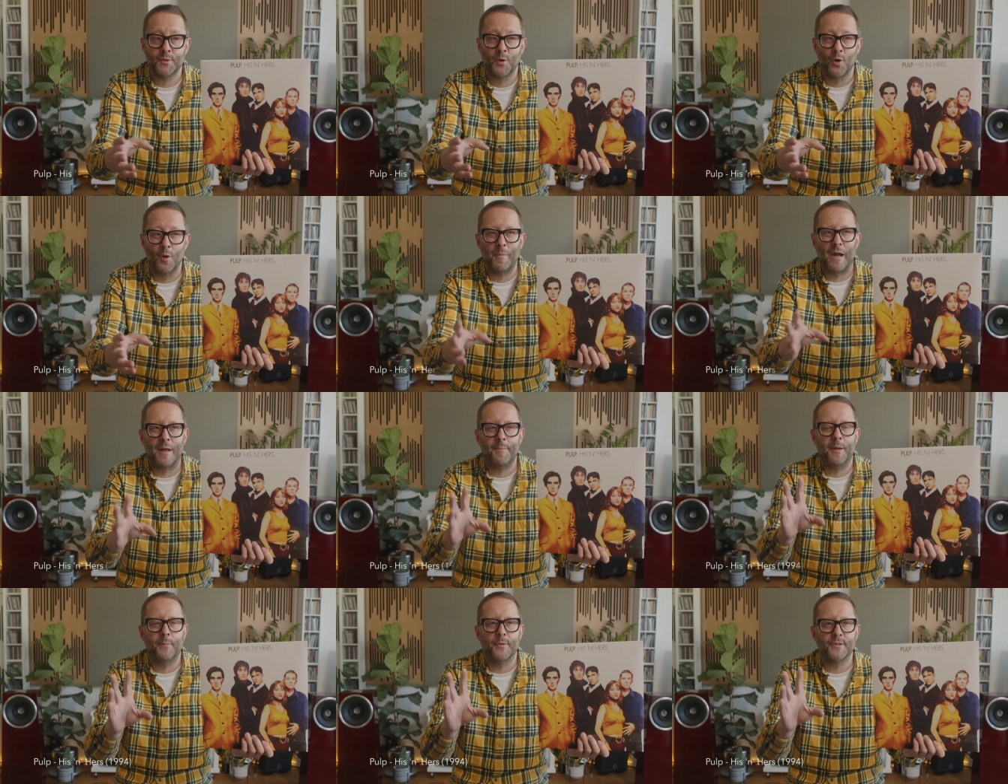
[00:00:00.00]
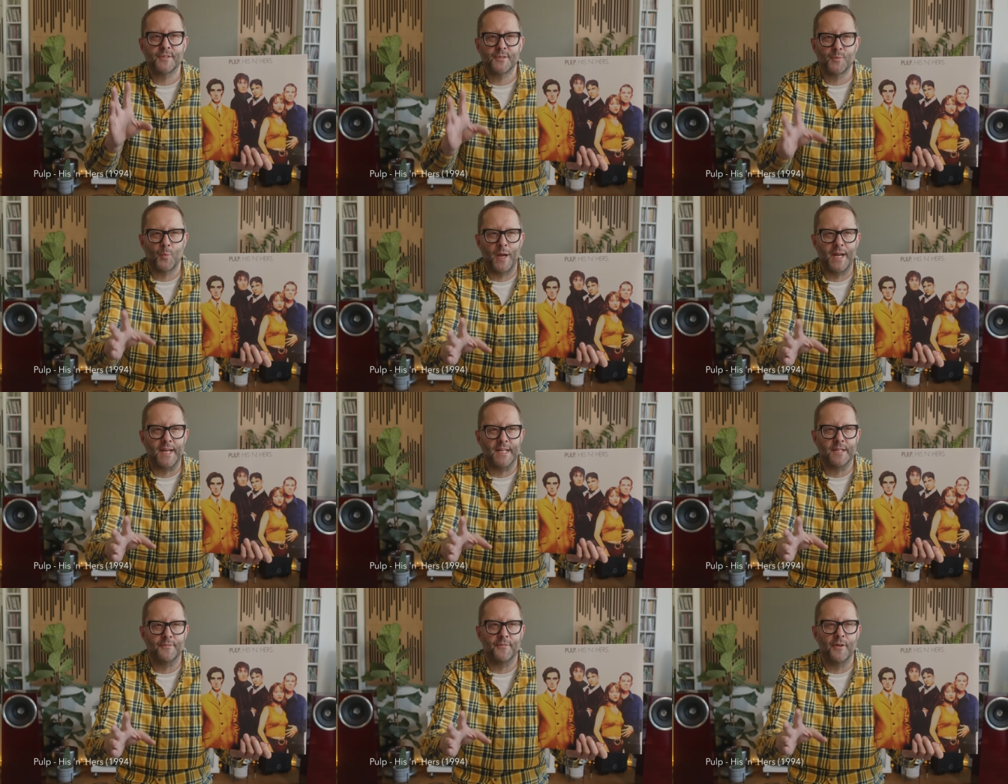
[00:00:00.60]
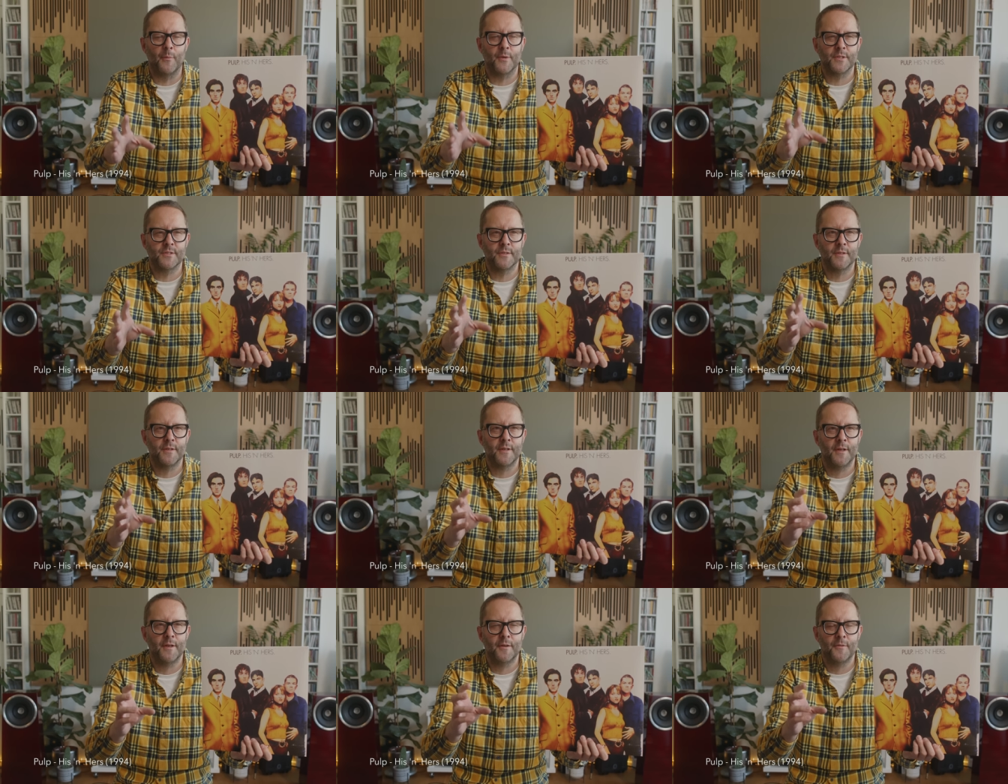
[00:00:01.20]
Or maybe it was Suede if I was
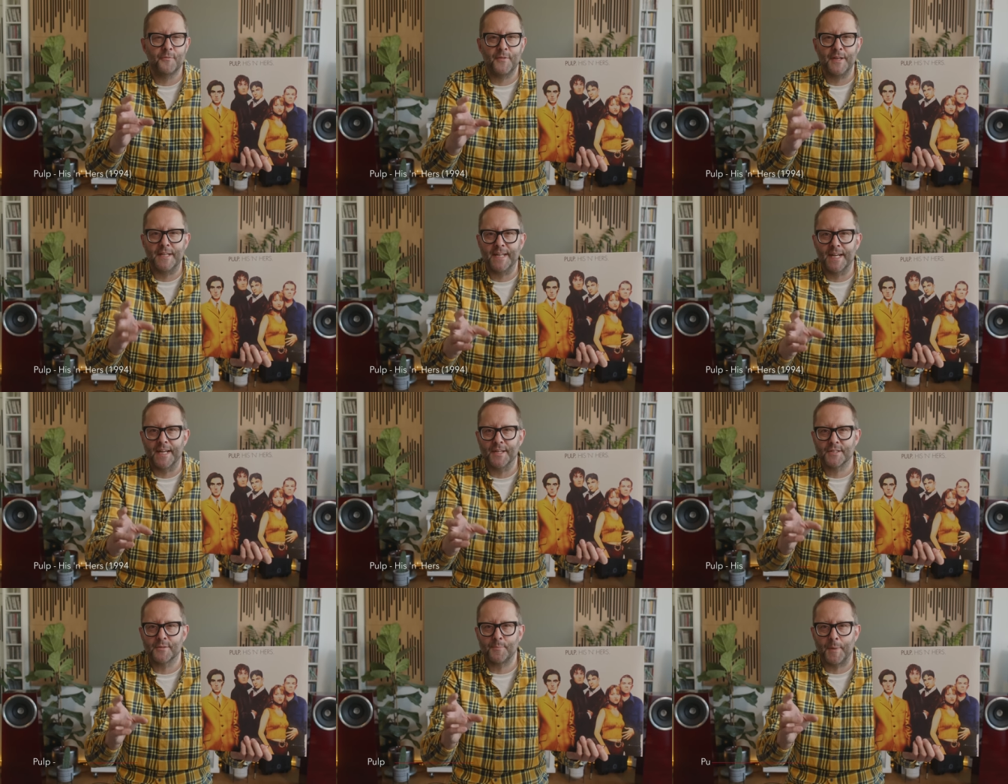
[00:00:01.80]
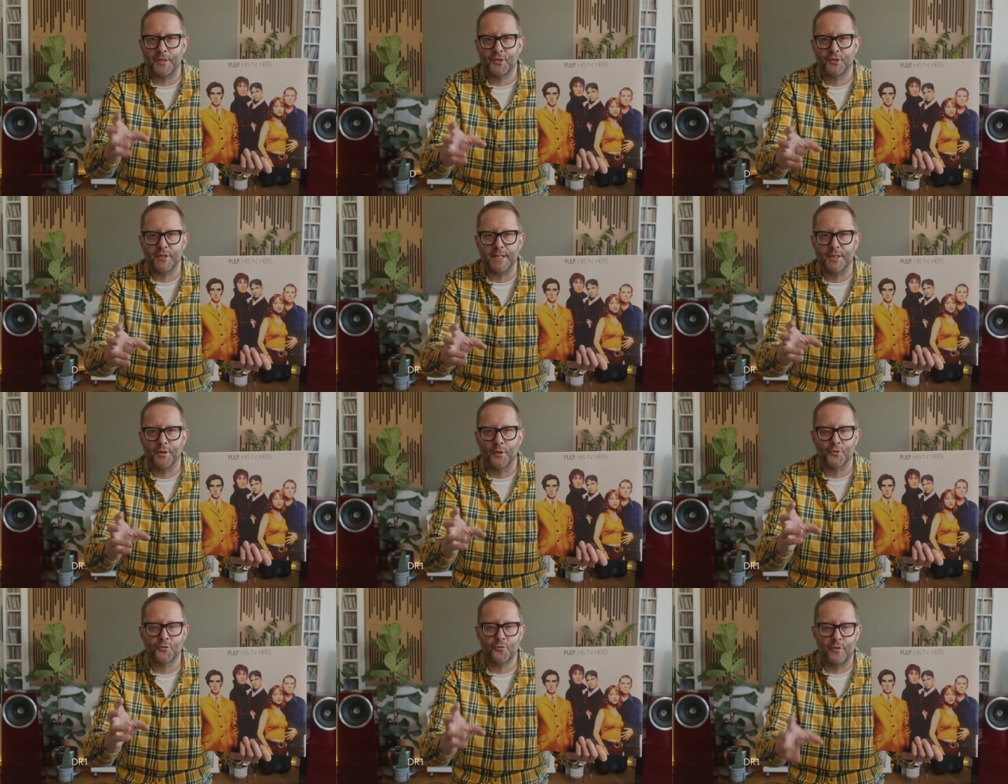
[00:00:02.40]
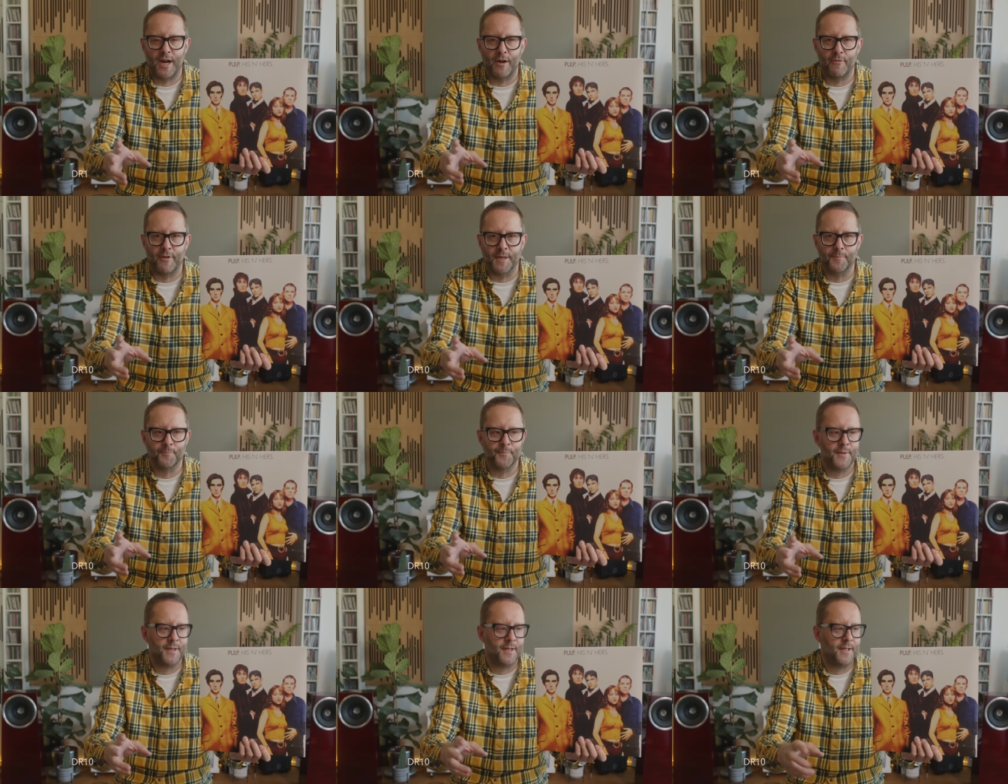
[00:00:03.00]
feeling especially contrary.